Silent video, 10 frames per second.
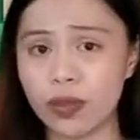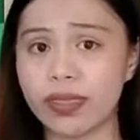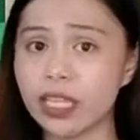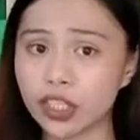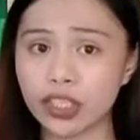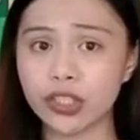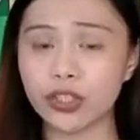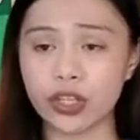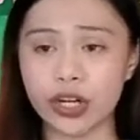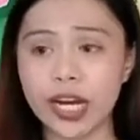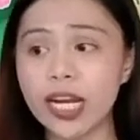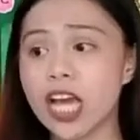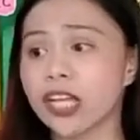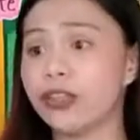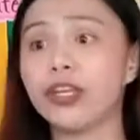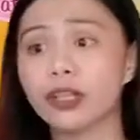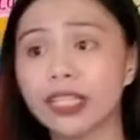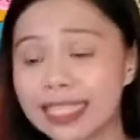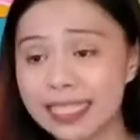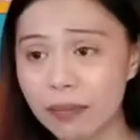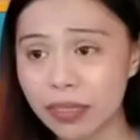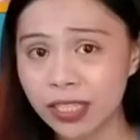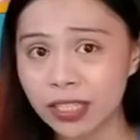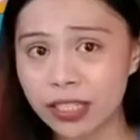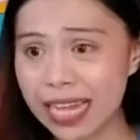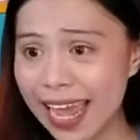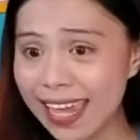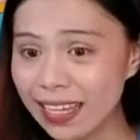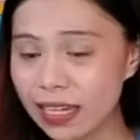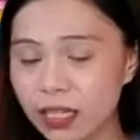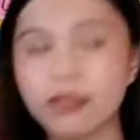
with Teacher Joy. Do you learn something today?